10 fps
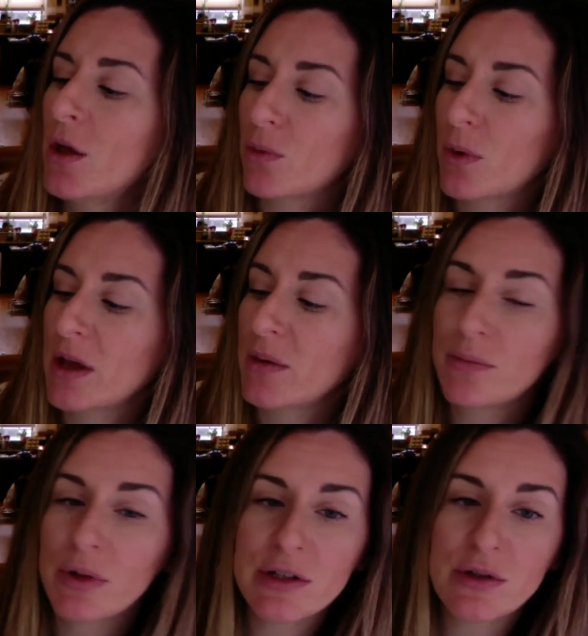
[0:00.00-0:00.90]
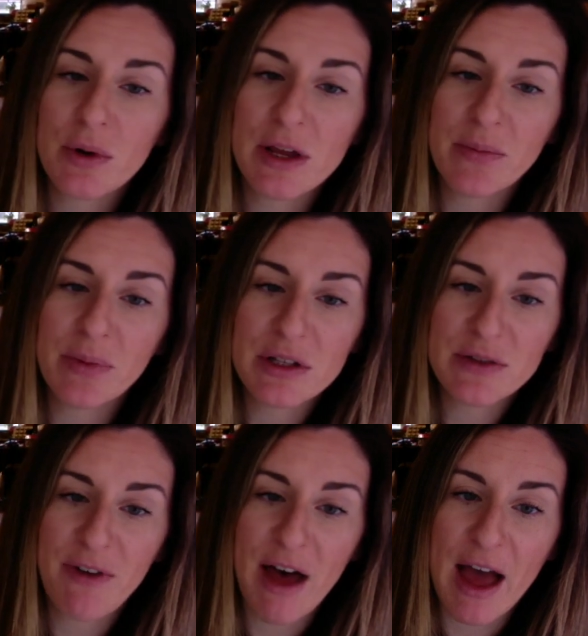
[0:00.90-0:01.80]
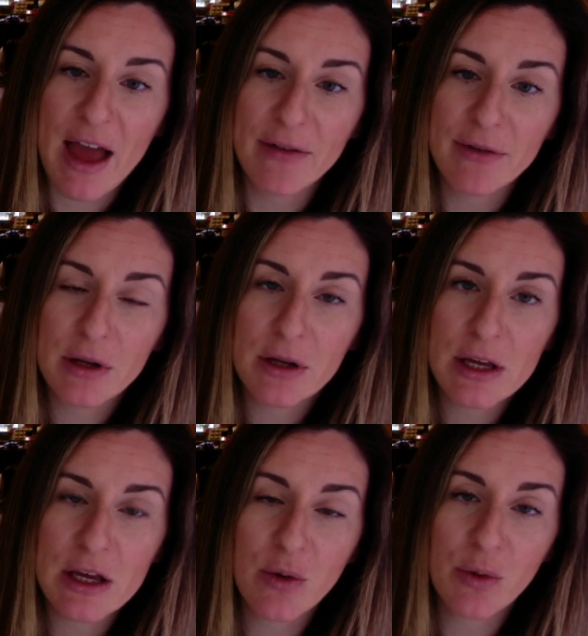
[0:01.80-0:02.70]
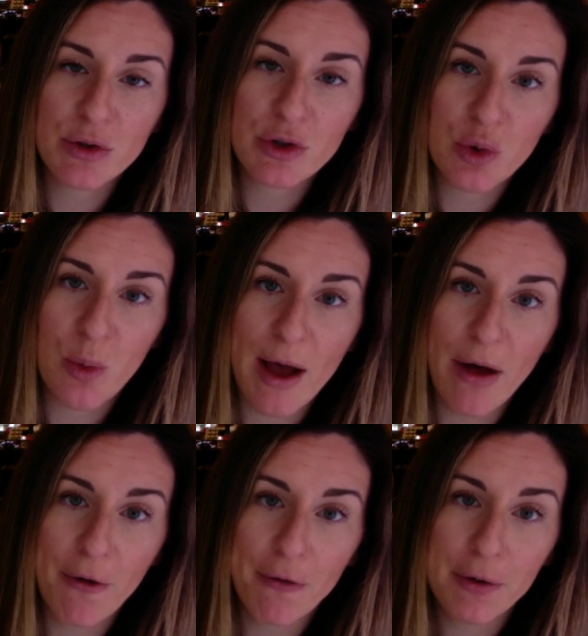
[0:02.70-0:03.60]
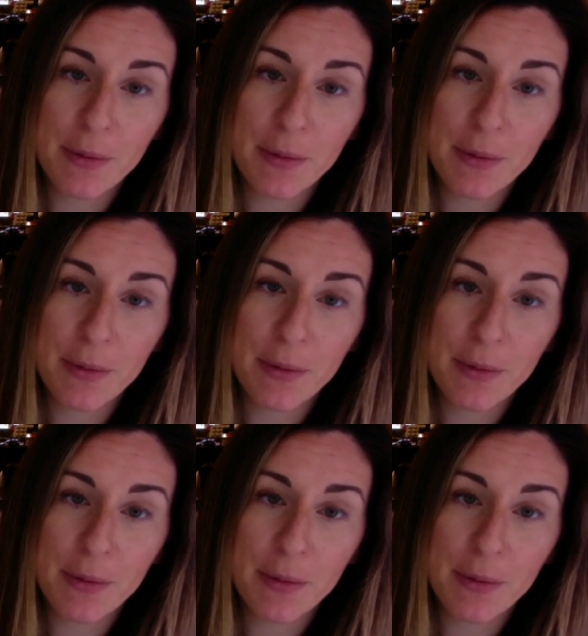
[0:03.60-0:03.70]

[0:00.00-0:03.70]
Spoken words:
3 plus 3 plus 5 equals 12.